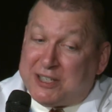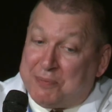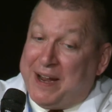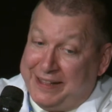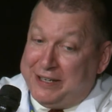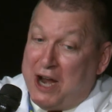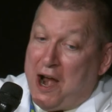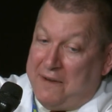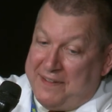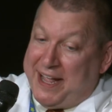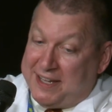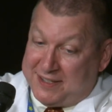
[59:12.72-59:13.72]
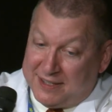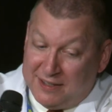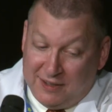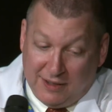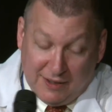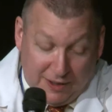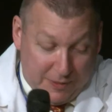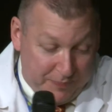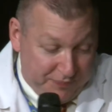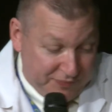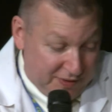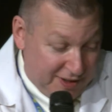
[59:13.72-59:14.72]
where the nerve is!"
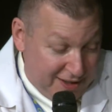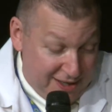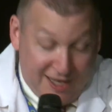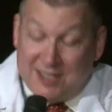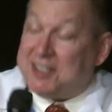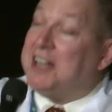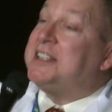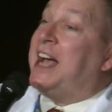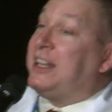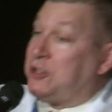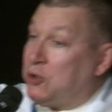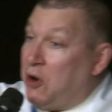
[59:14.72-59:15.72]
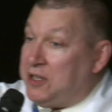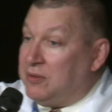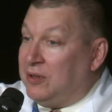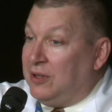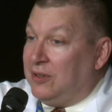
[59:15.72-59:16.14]
He said, "That's good.